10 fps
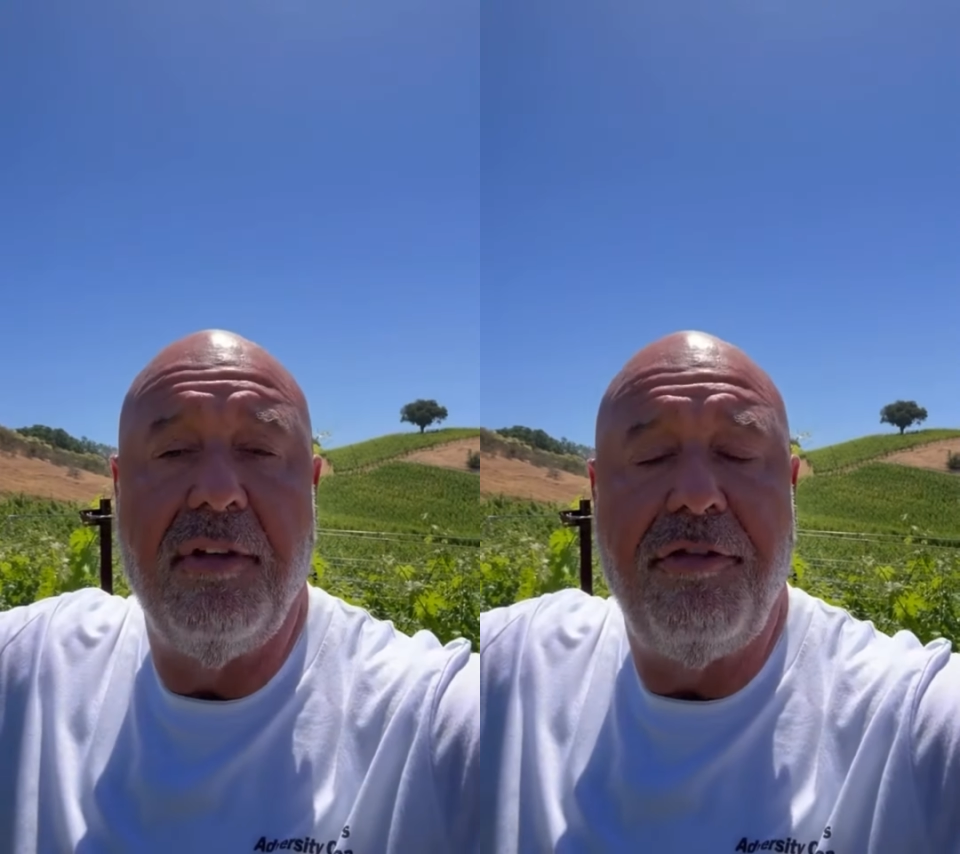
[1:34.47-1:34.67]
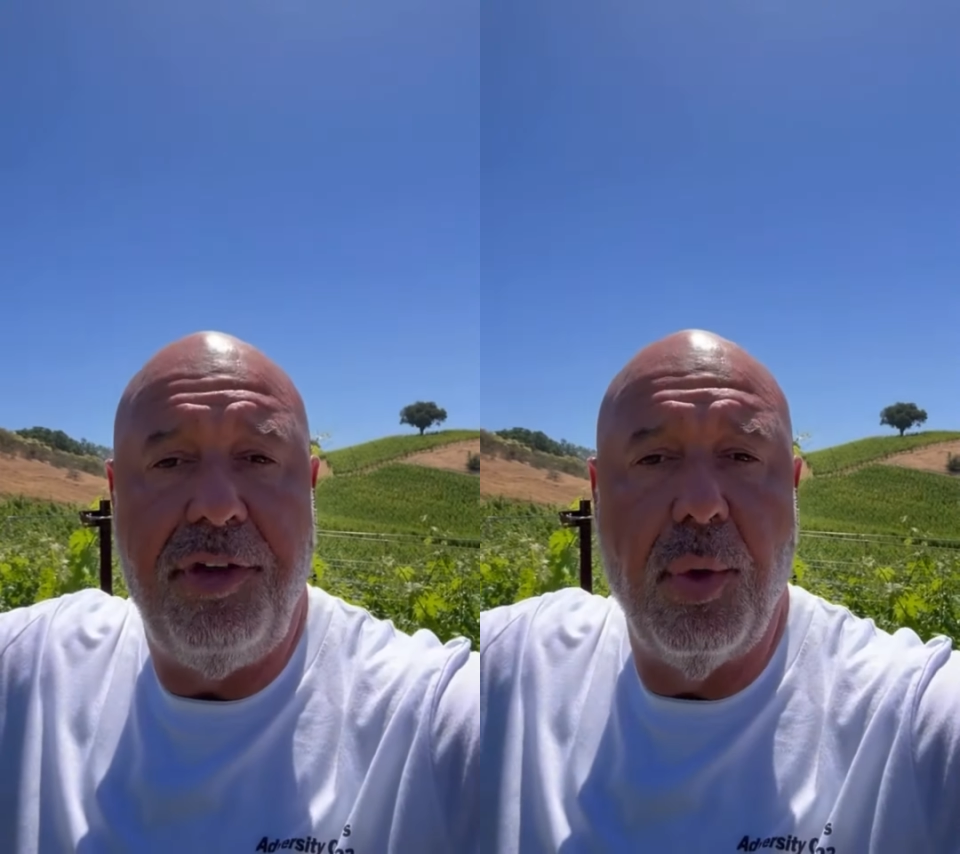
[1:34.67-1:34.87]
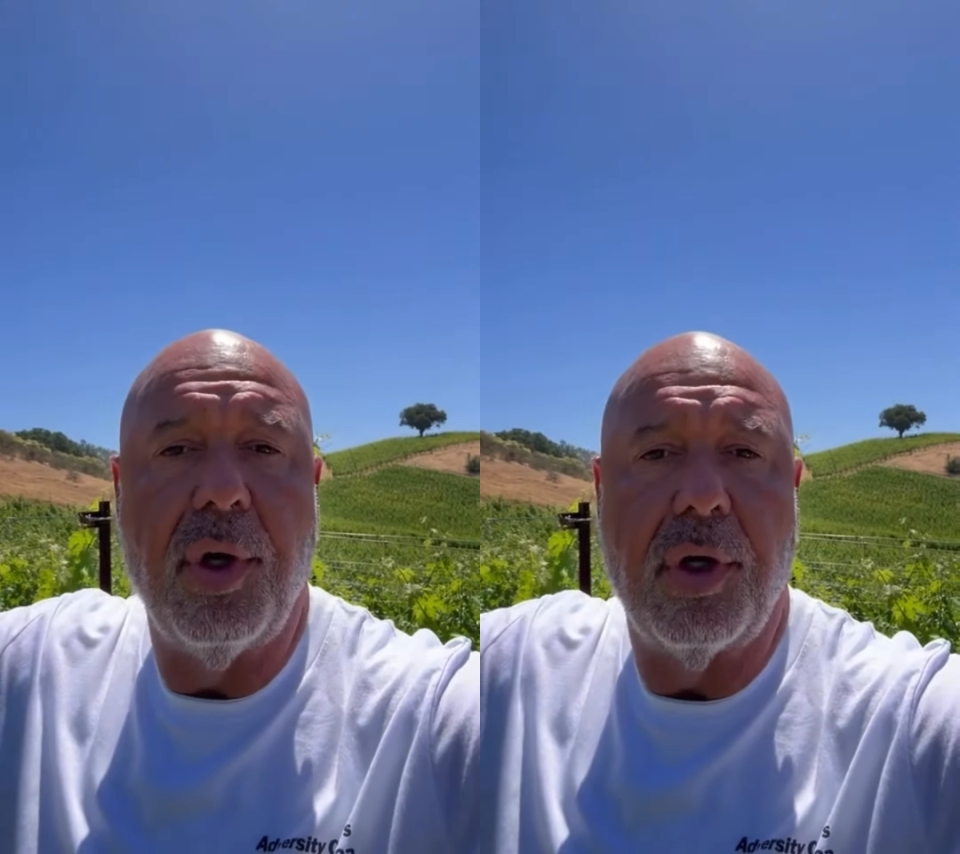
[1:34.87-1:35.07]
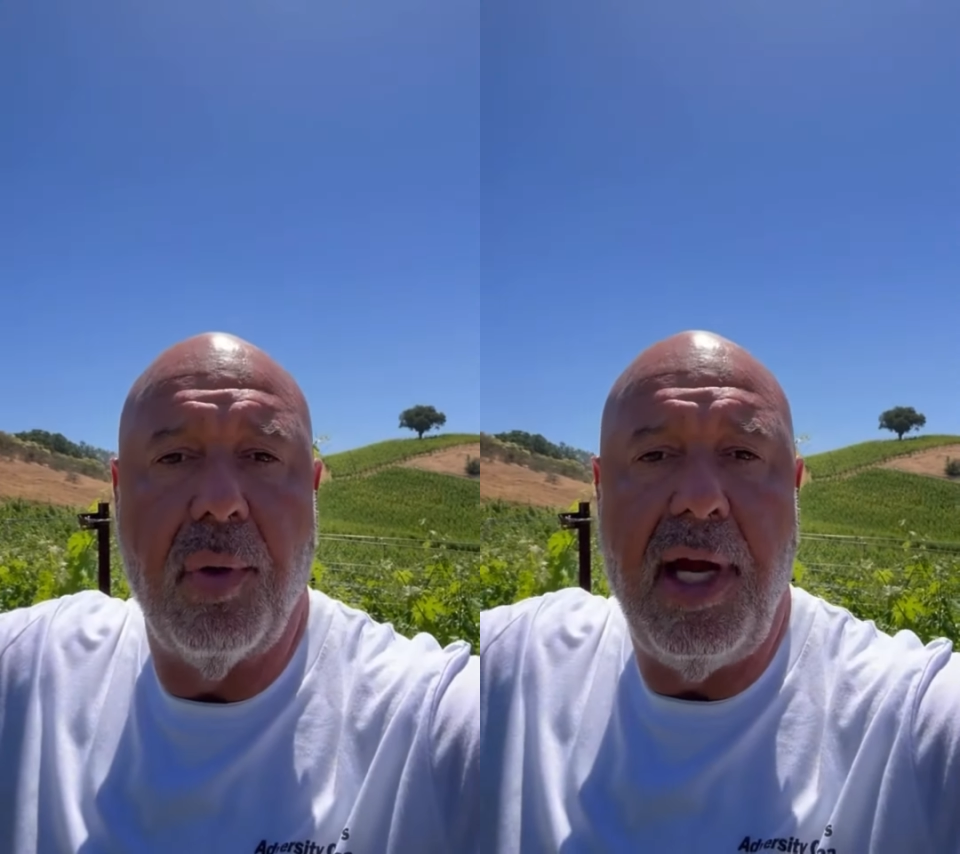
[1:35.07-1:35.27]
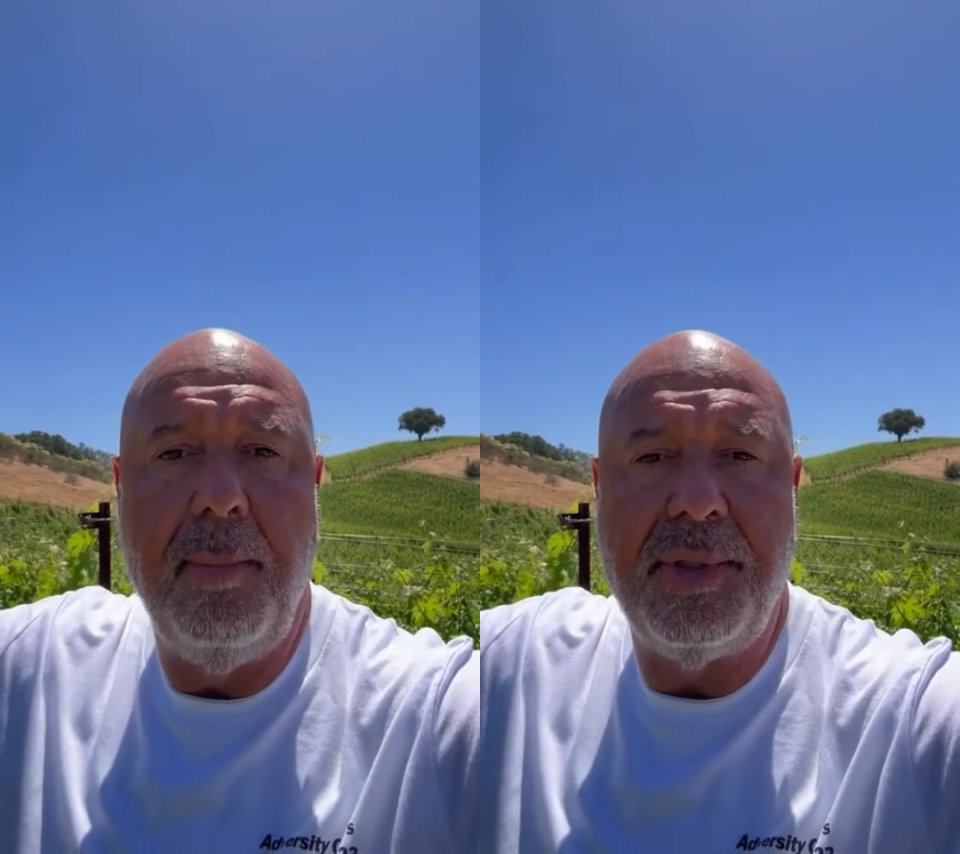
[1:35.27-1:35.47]
to fewer
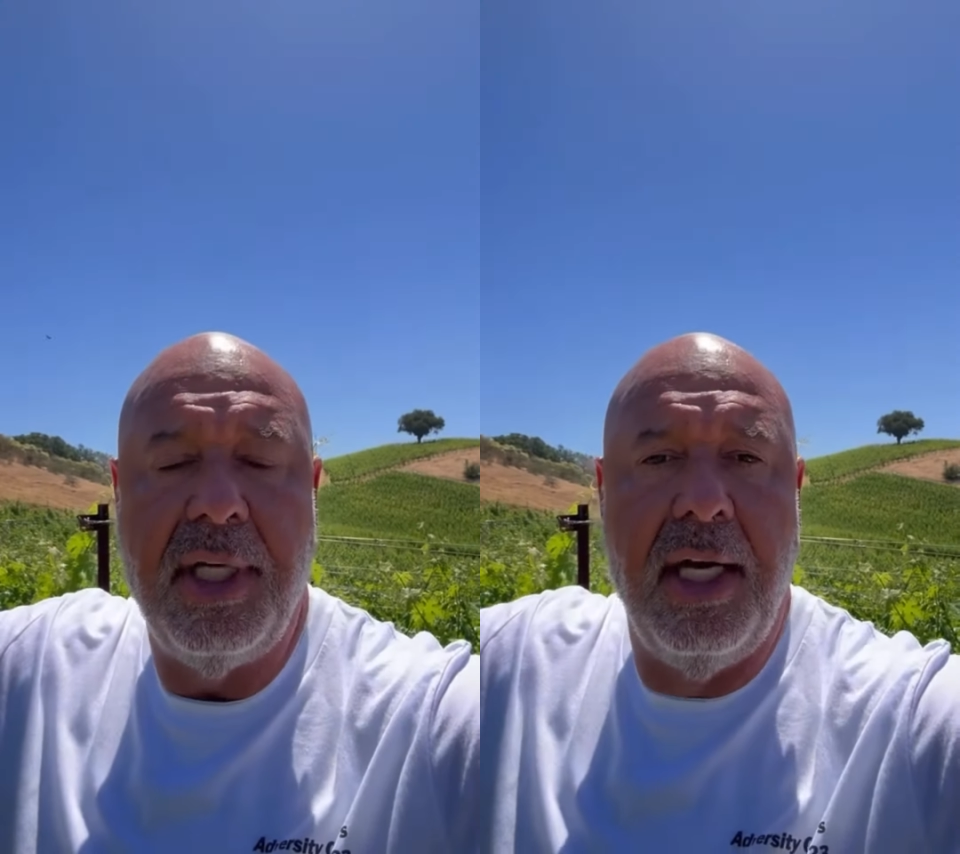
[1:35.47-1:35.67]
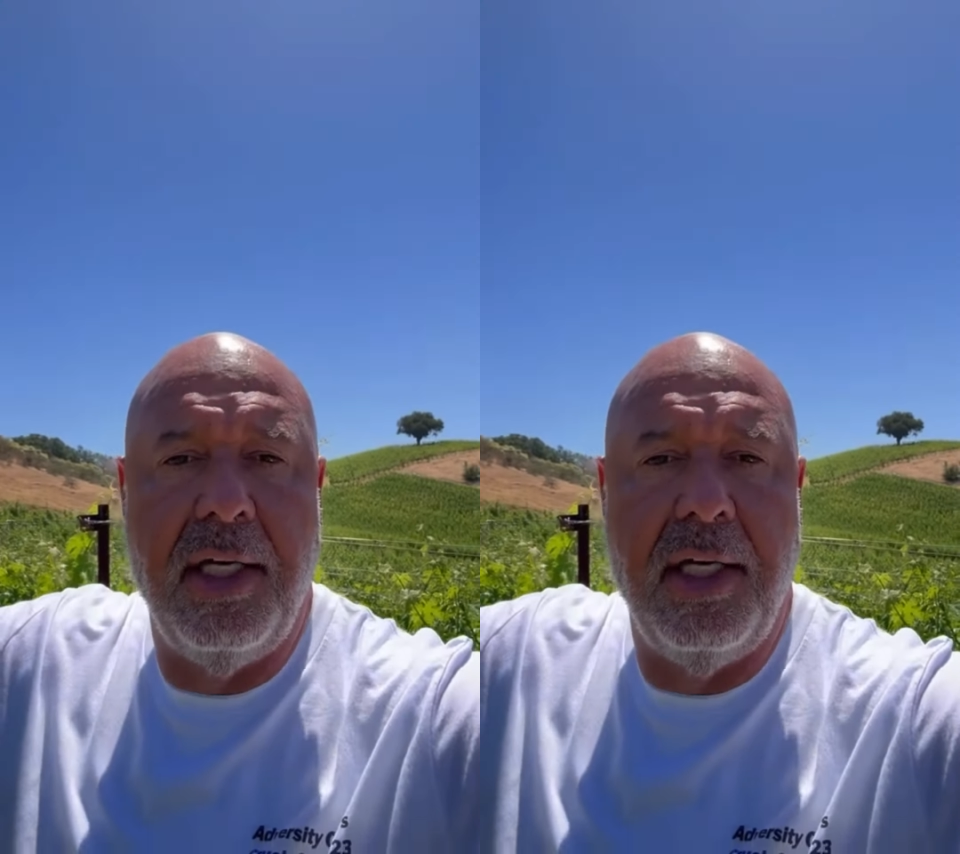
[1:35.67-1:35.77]
grapes